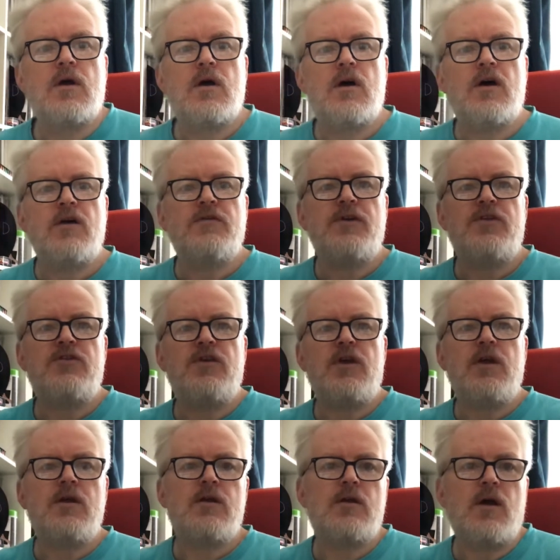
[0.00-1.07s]
Hi
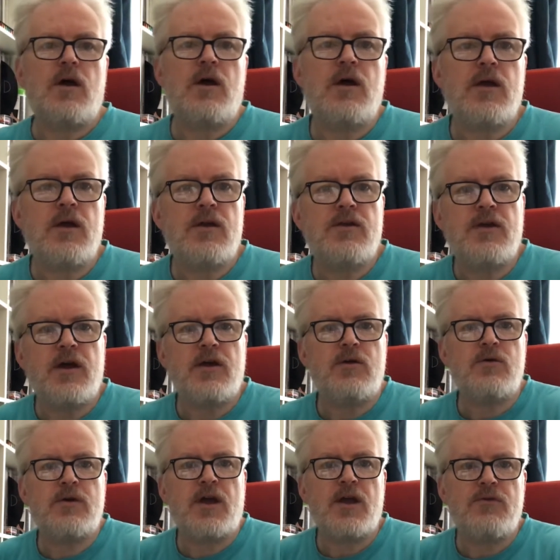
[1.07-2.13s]
VC,
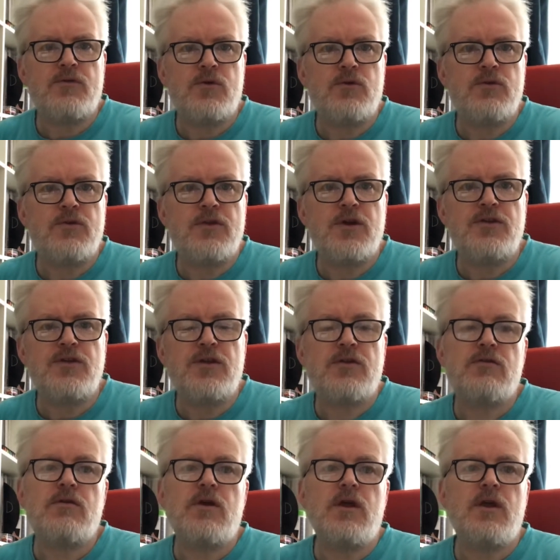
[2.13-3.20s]
Dale Gatefold
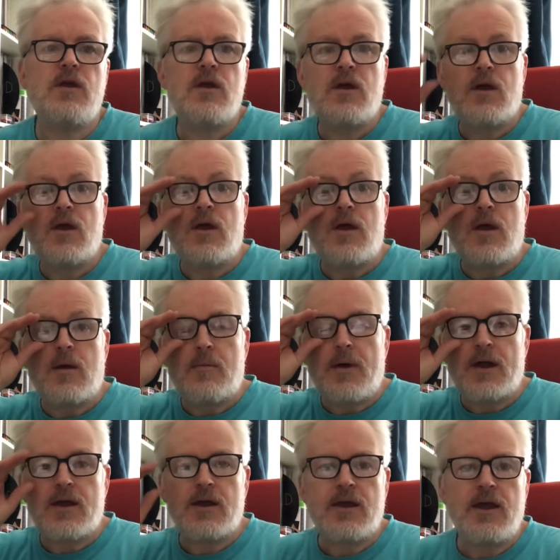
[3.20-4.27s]
33
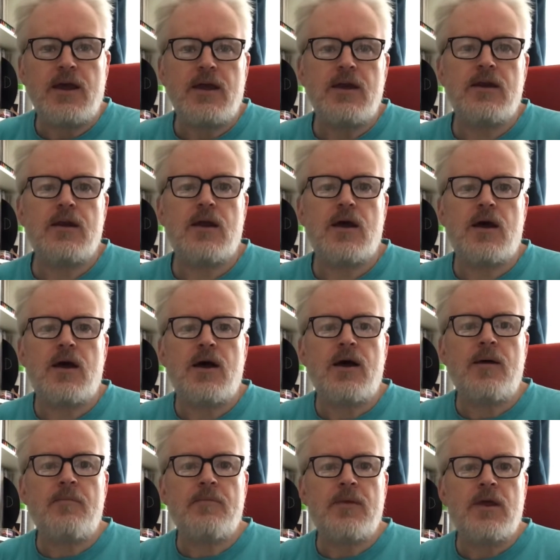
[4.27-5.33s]
back again.
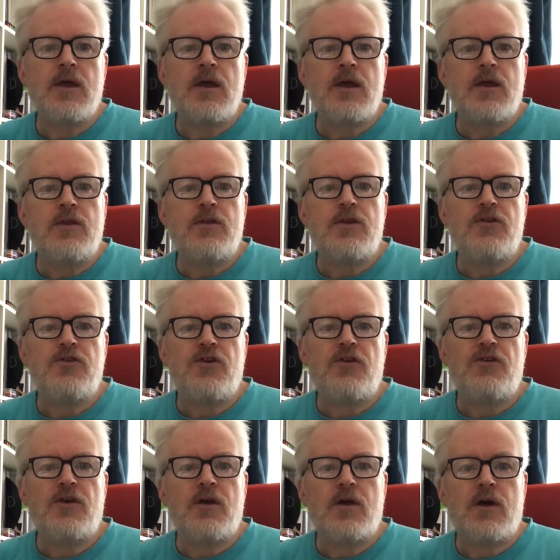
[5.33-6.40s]
This
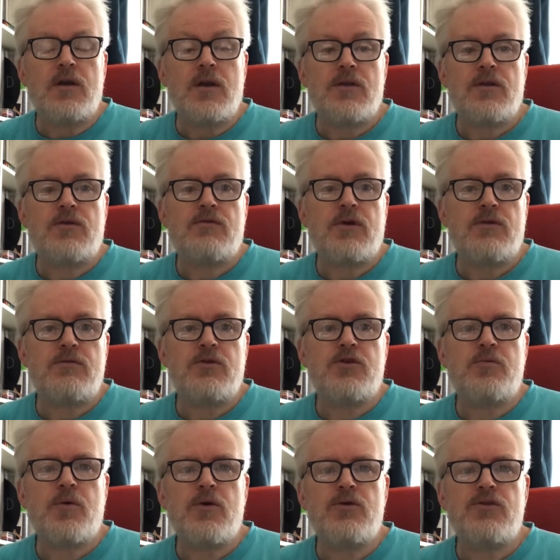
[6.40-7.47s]
is another thread
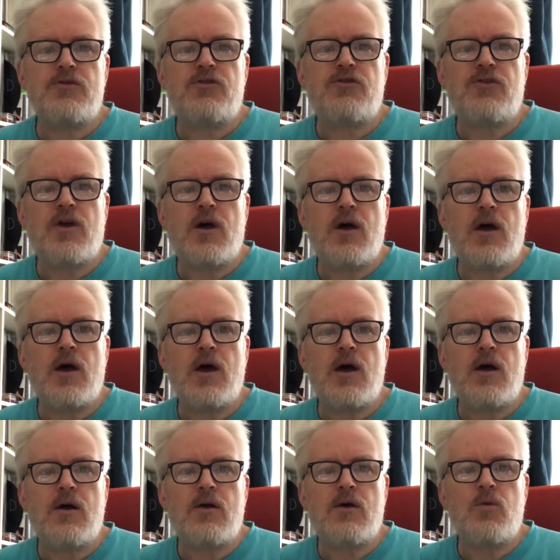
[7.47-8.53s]
response,
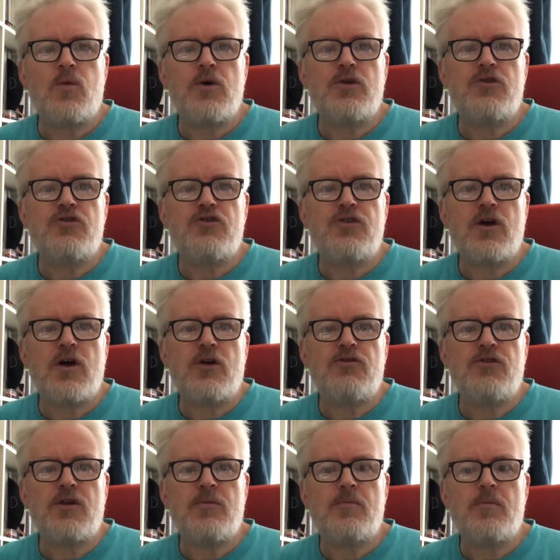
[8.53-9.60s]
one
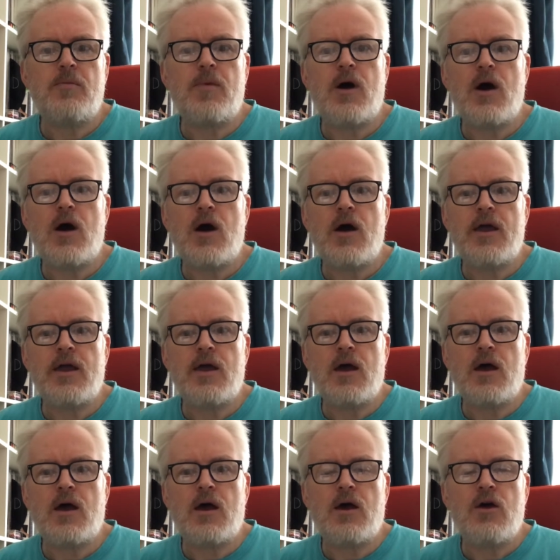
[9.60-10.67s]
started by
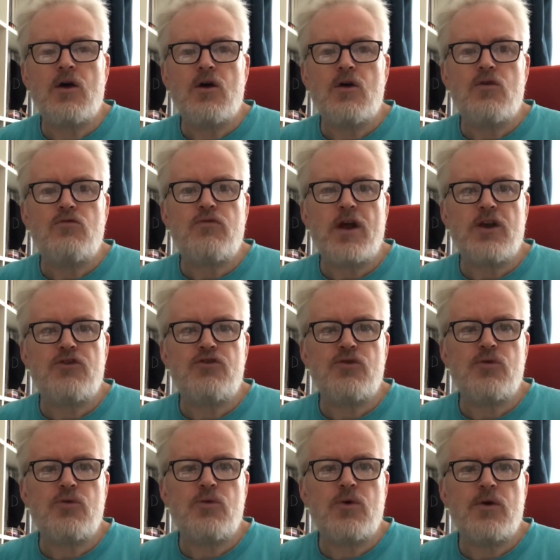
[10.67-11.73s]

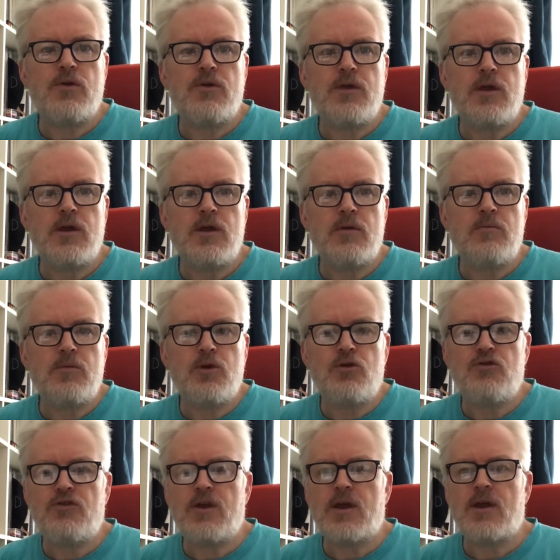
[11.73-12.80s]
Rachel, the
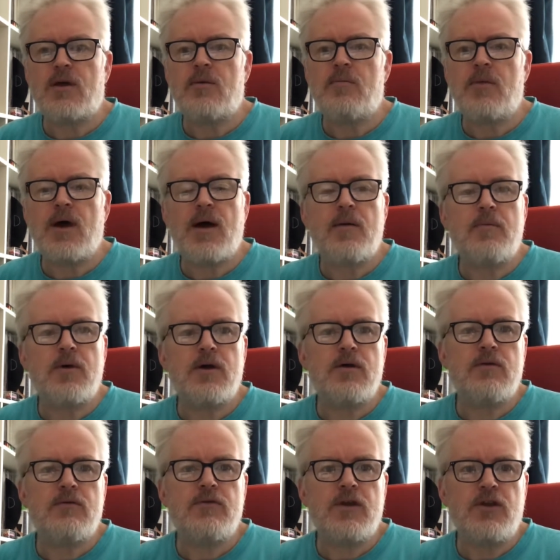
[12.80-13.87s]
TheMusicMAM
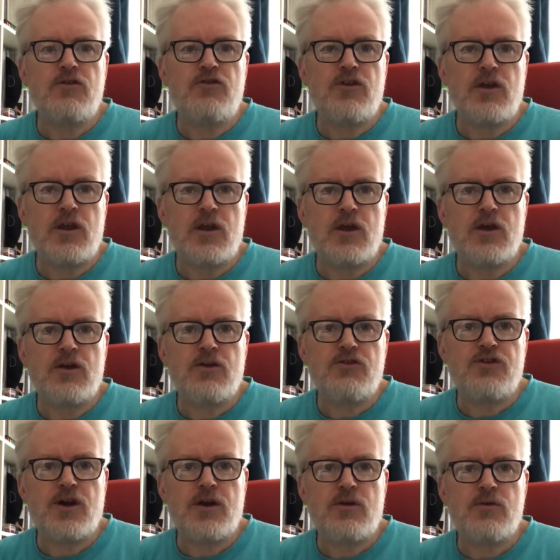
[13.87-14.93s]
VC
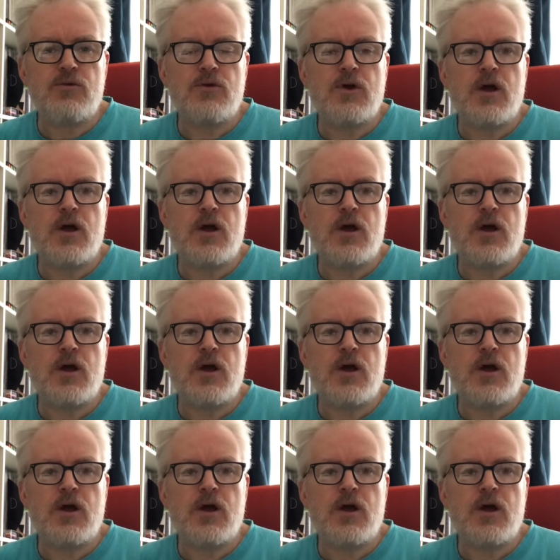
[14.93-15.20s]
channel,